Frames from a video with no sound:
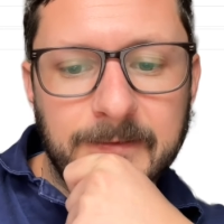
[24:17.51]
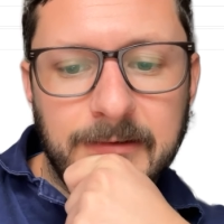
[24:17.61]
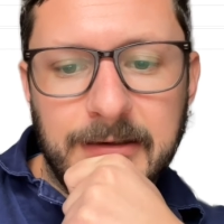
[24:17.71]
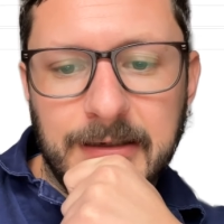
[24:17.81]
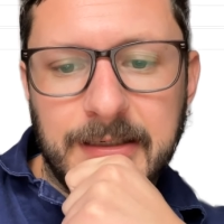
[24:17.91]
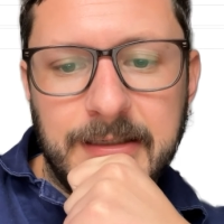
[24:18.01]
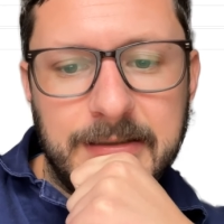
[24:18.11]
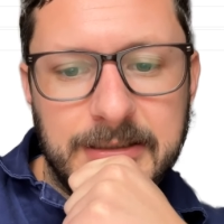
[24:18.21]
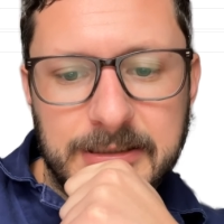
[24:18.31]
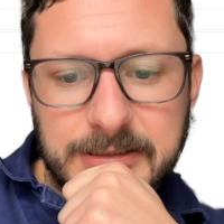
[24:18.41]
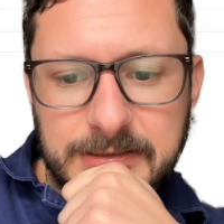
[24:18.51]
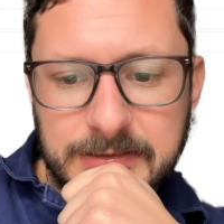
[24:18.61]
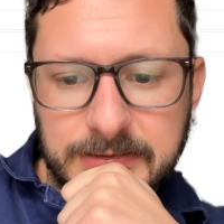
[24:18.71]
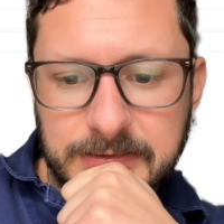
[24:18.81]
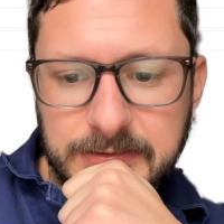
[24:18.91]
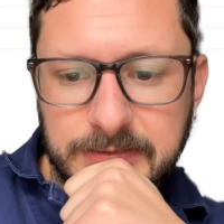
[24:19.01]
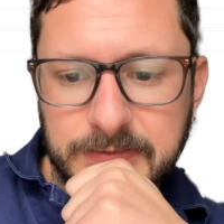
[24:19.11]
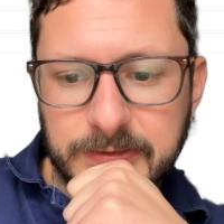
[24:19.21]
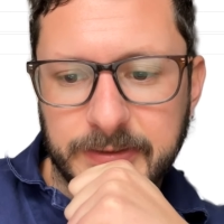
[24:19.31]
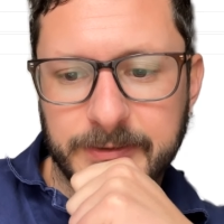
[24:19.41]
I like it.
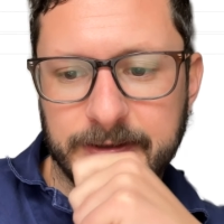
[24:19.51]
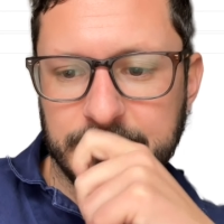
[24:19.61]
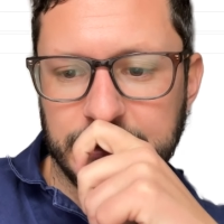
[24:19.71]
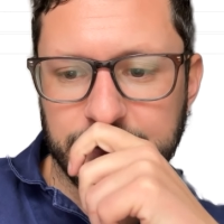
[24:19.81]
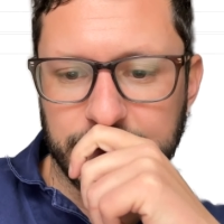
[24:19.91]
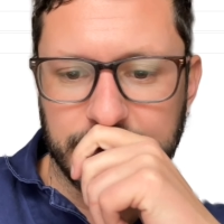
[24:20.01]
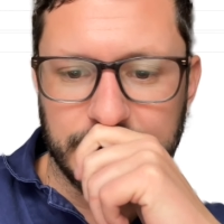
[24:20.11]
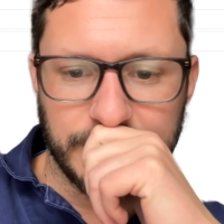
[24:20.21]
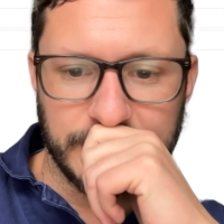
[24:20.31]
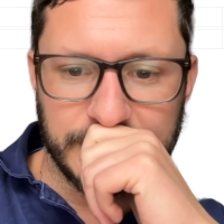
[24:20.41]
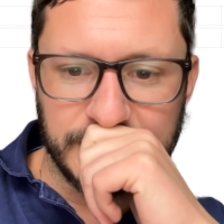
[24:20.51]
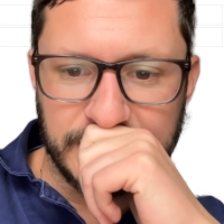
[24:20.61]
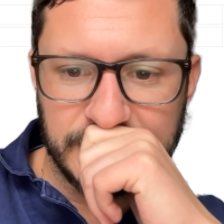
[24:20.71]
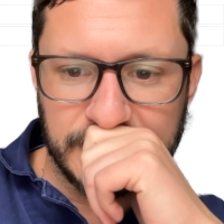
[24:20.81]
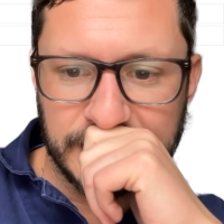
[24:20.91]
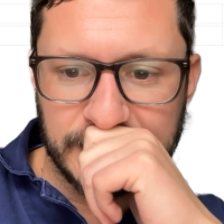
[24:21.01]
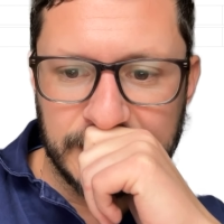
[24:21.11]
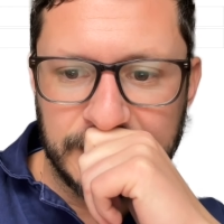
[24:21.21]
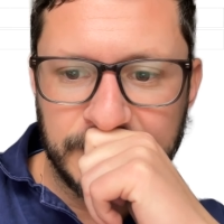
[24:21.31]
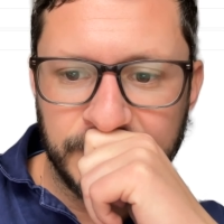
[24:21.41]
Recommends adjustments to an
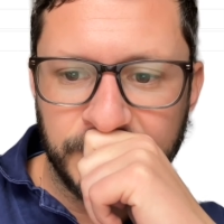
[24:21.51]
agenda.